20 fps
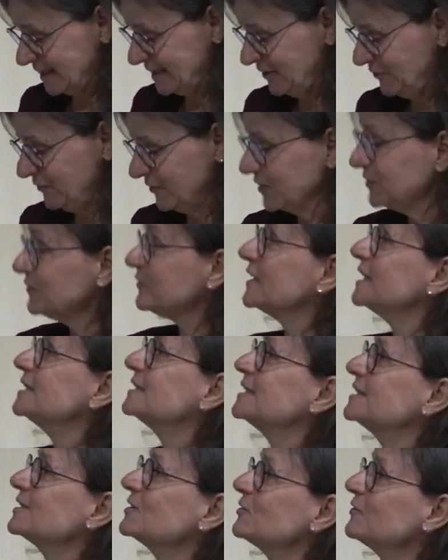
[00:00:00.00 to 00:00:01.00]
at different
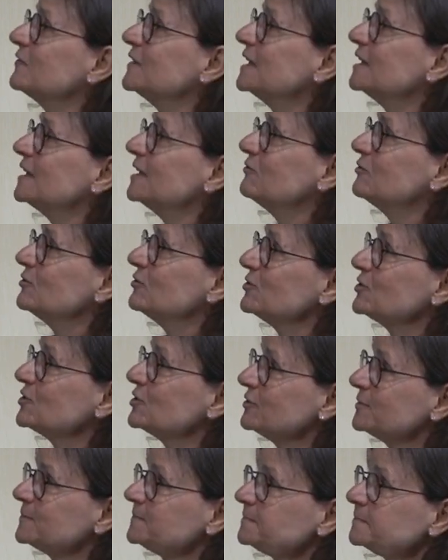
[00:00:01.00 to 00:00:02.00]
phases of their
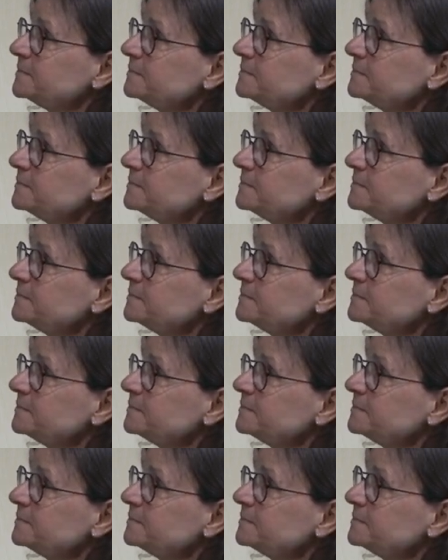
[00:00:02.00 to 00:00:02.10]
evolution.